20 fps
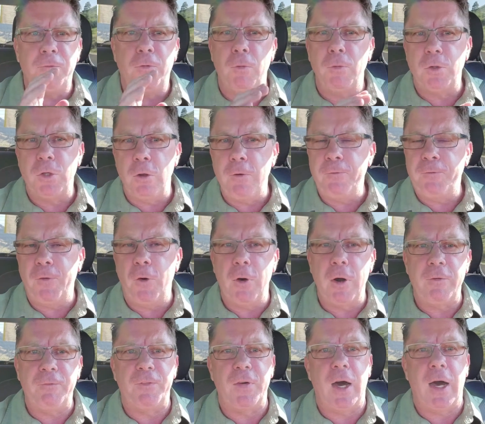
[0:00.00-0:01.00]

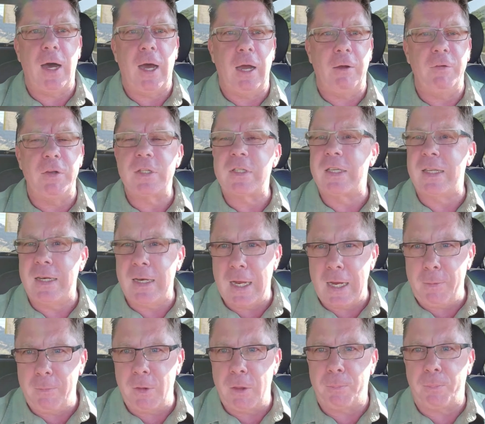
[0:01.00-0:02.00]
245 is the
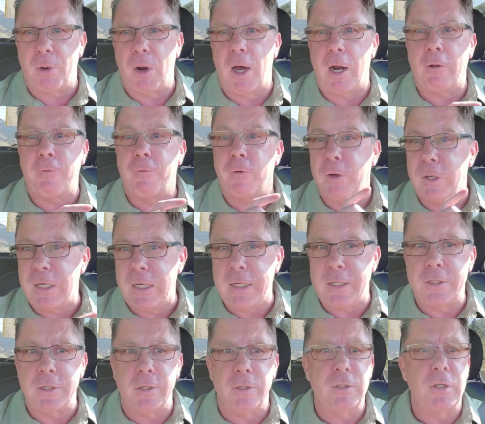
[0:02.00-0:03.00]
name of the product for
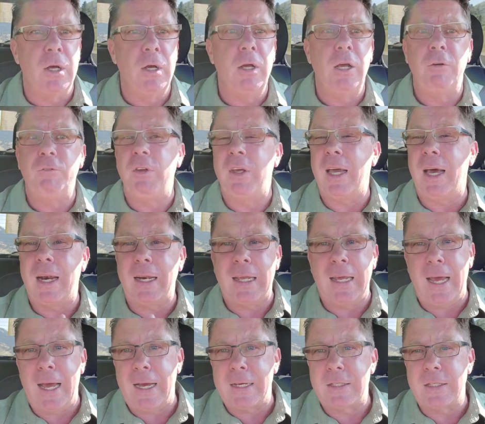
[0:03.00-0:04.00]
diesels. If you got a
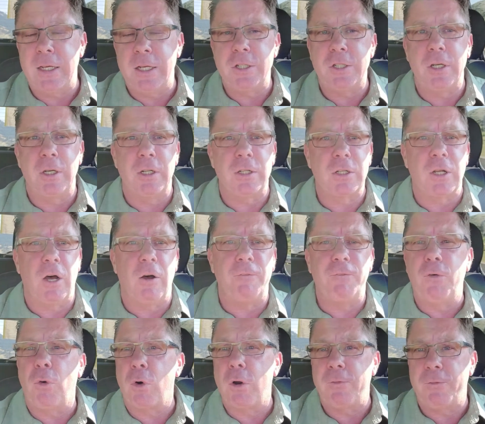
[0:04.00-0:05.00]
gas engine, it's called
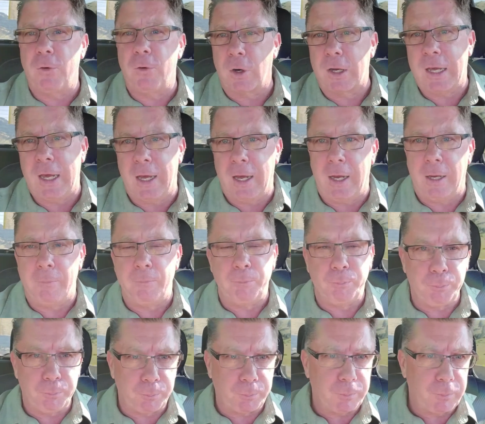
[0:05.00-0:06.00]

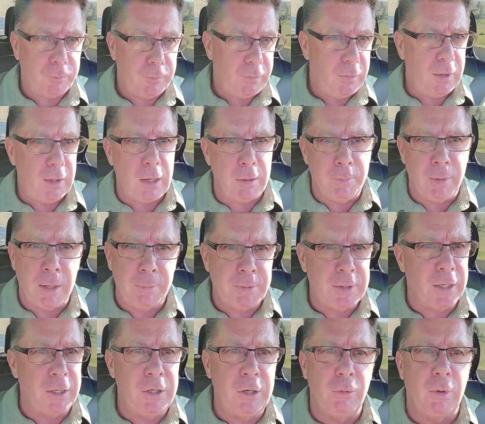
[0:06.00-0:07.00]
44K. But I'm
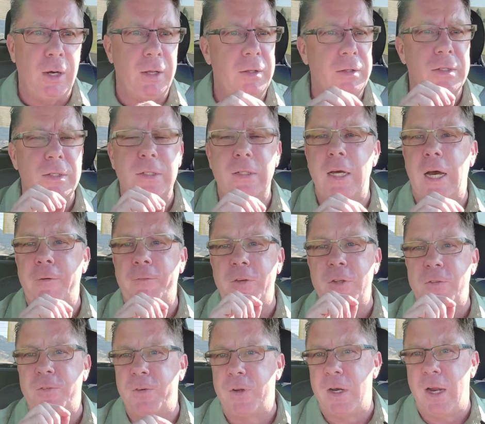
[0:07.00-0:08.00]
telling you what, the stuff
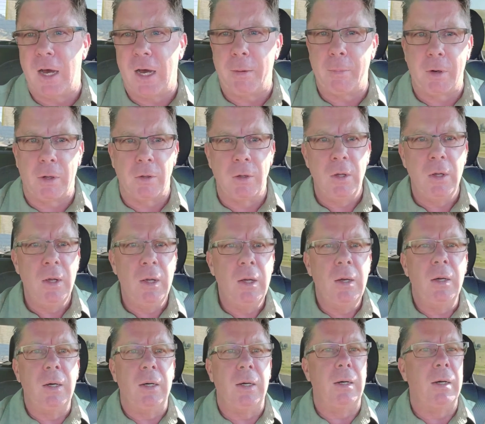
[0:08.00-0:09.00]
is phenomenal.
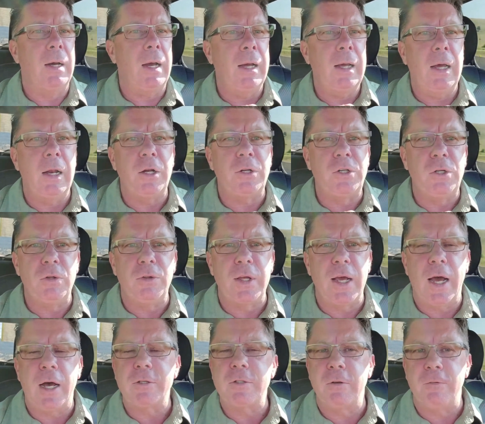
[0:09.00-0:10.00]
I had a
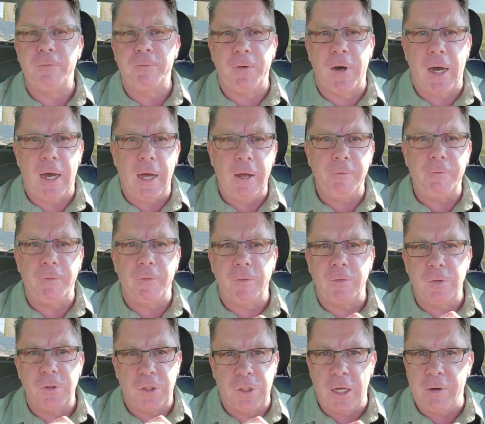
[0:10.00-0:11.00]
2005
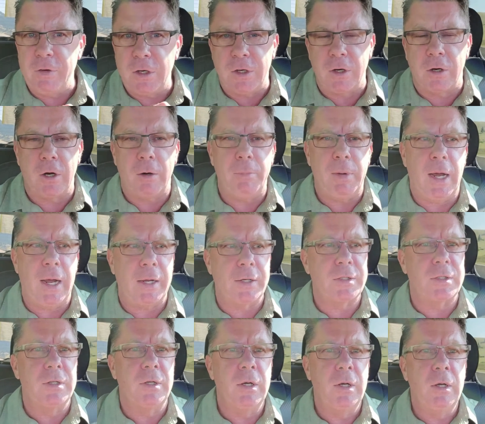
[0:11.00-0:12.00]
Chevy
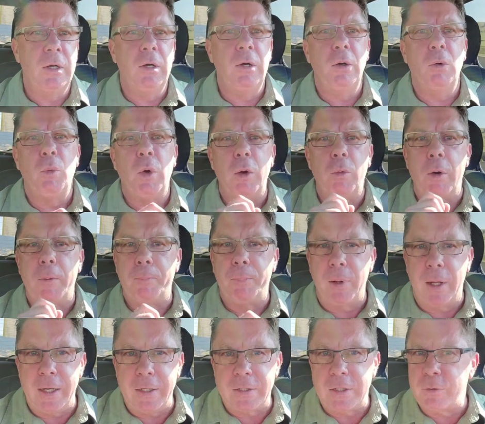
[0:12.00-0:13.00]
Duramax. We
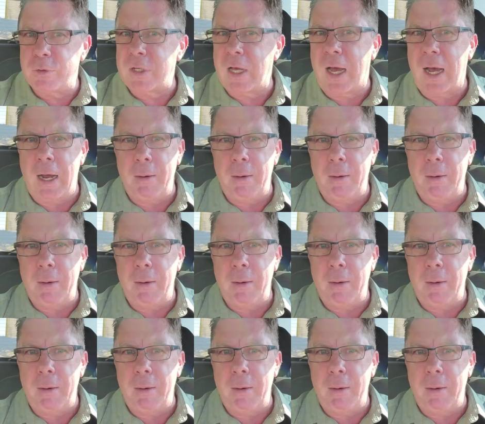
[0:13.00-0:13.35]
replaced, it was a high